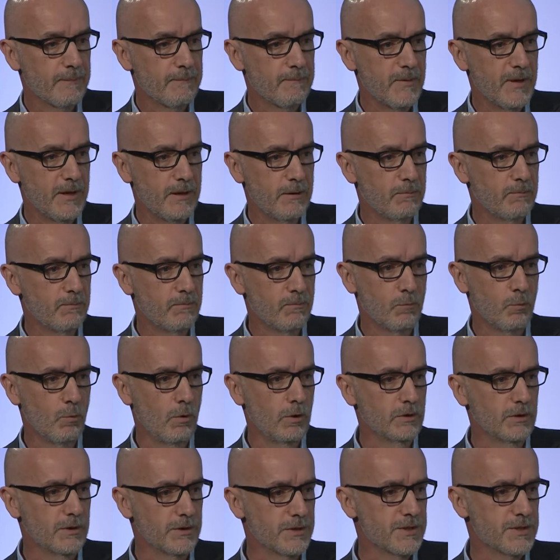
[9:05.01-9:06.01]
Our
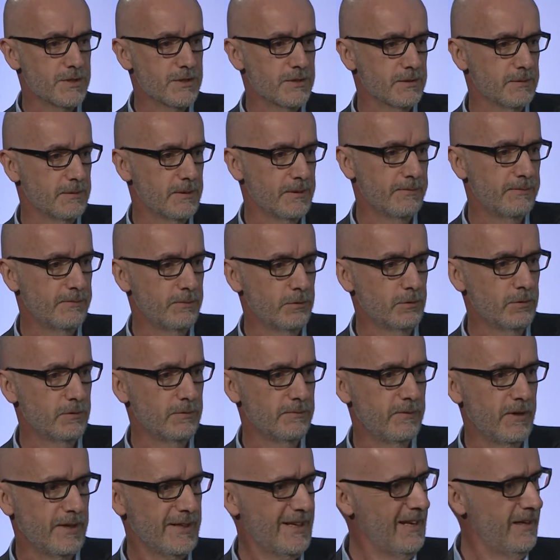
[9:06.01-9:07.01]
wallets are full
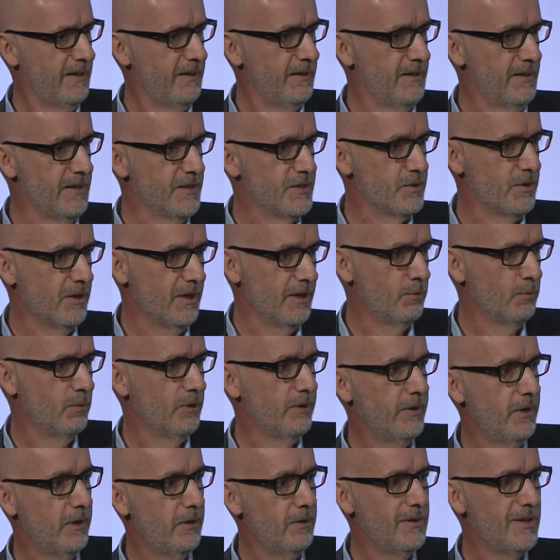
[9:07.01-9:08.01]
of identities, right? Well,
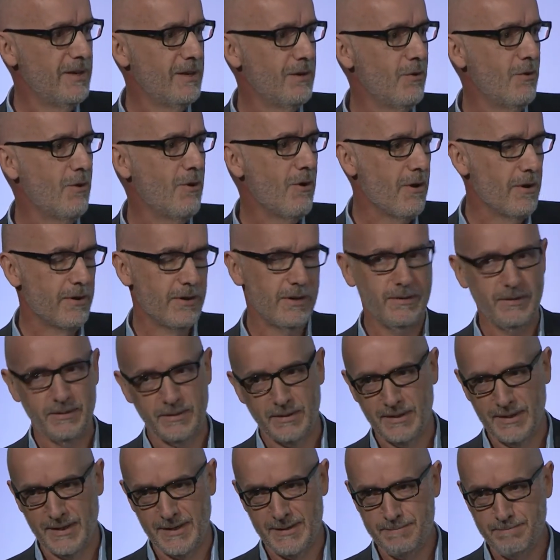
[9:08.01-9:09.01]
no, they're not.
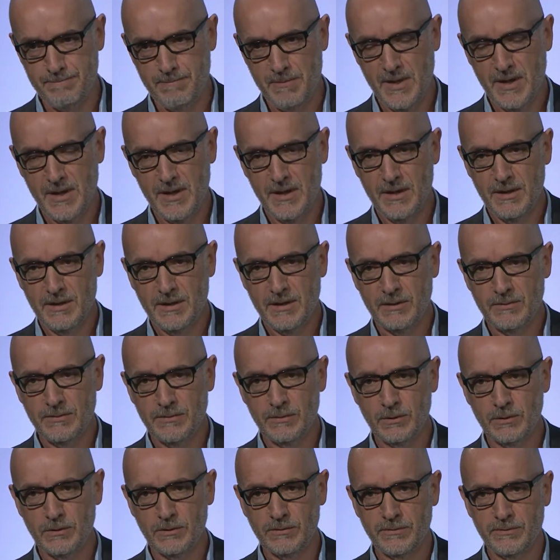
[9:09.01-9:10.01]
They're
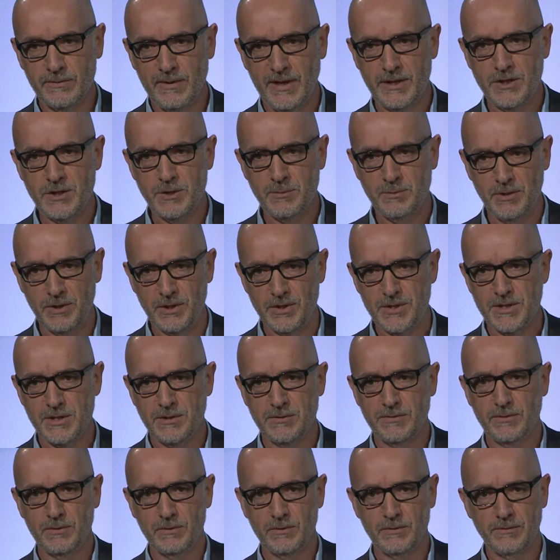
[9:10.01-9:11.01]
full of attributes, they're
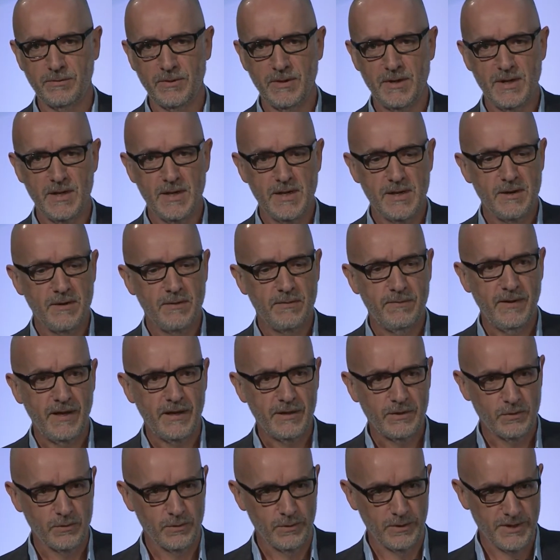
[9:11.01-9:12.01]
full of
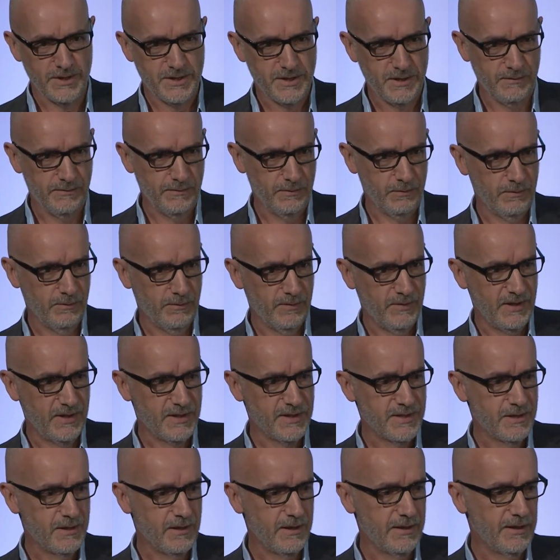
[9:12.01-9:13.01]
factoids, they're full of things
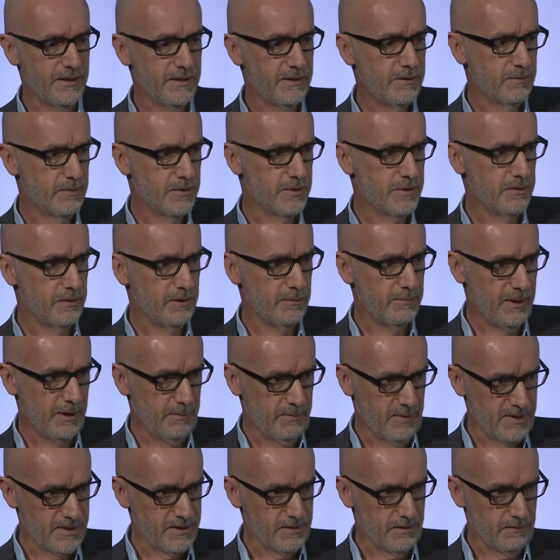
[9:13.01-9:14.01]
that I need to assert about
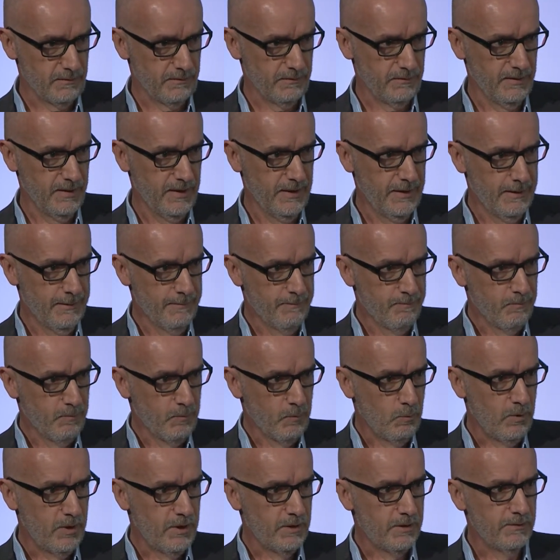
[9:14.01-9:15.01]
myself.
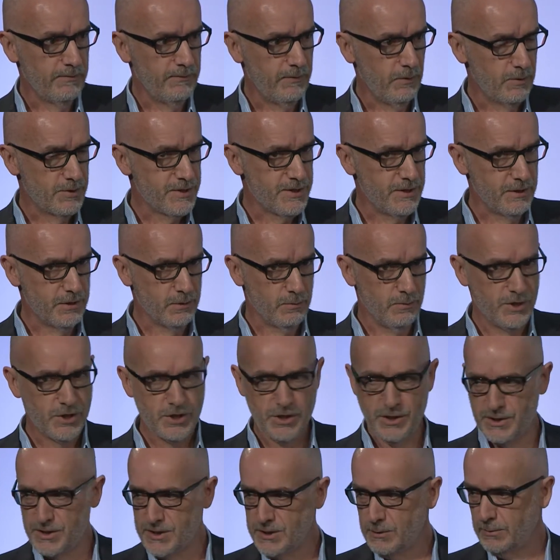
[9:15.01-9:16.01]
One of the false
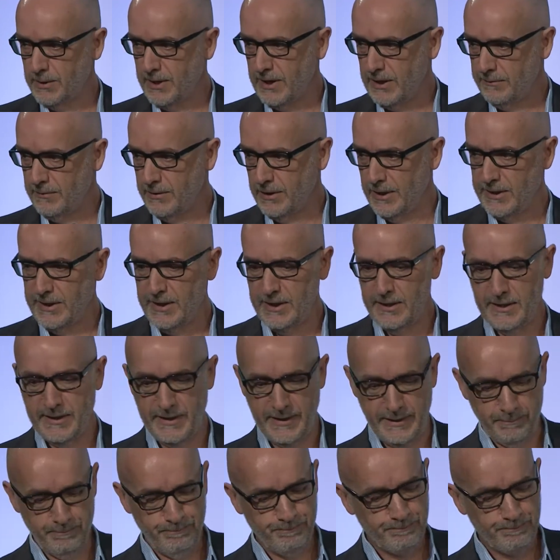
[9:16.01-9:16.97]
intuitions that we have in identity,